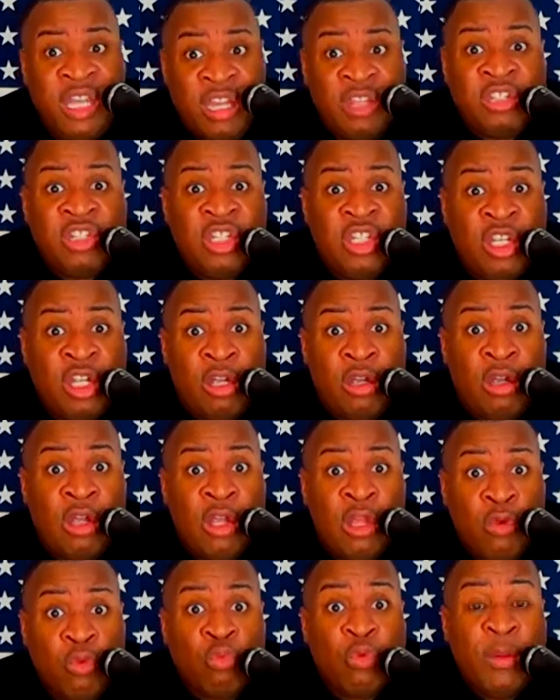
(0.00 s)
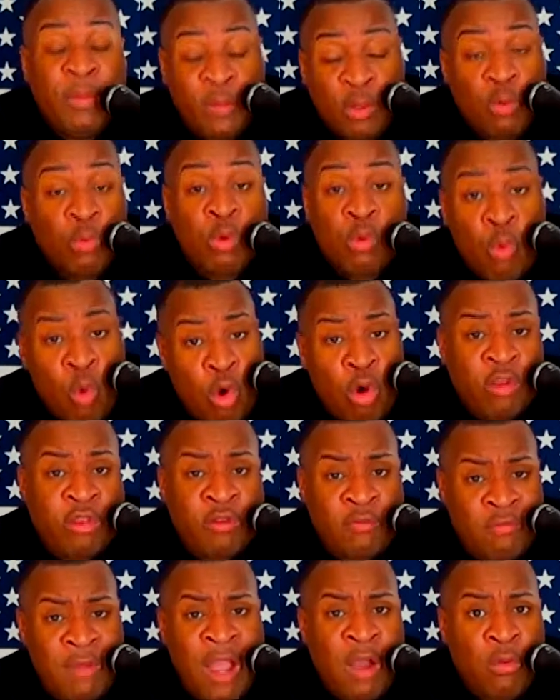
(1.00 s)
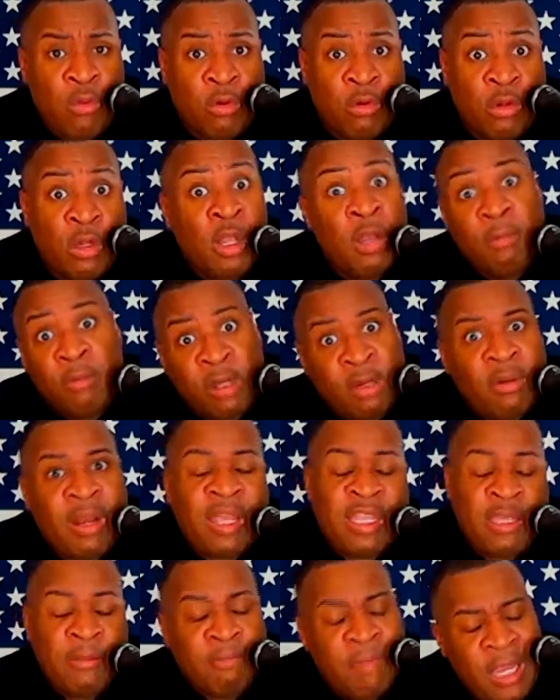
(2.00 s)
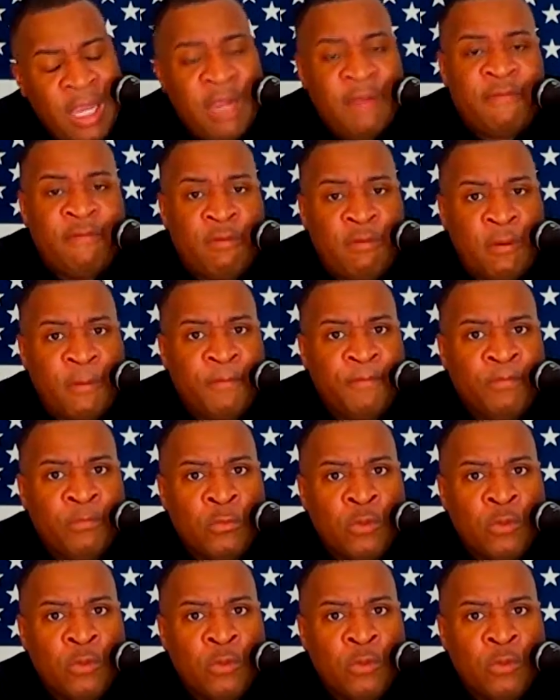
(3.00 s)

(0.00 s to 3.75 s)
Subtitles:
sitting there reaping the rewards of my work, but I'm not getting paid for it?